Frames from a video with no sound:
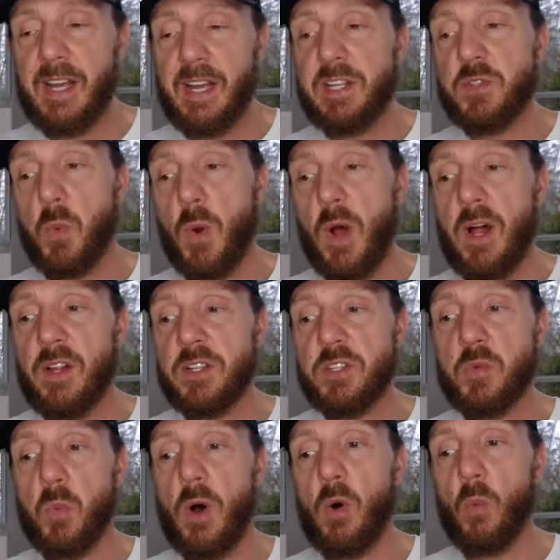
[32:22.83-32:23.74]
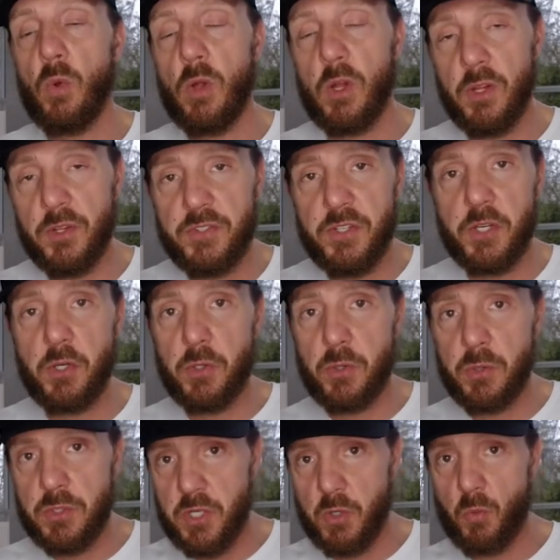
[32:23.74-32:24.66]
as well as what we'll
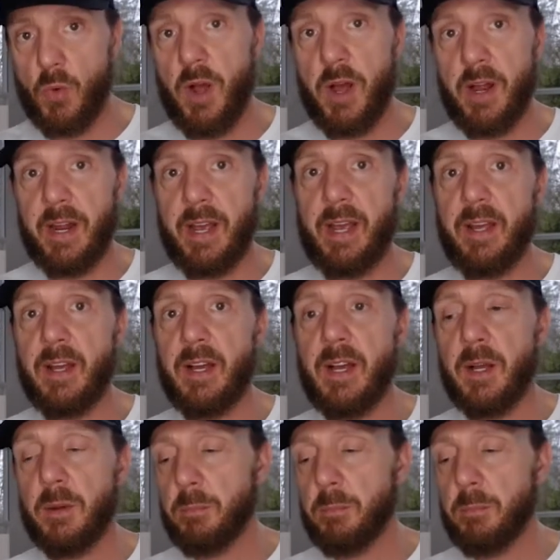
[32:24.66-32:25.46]
do to run it,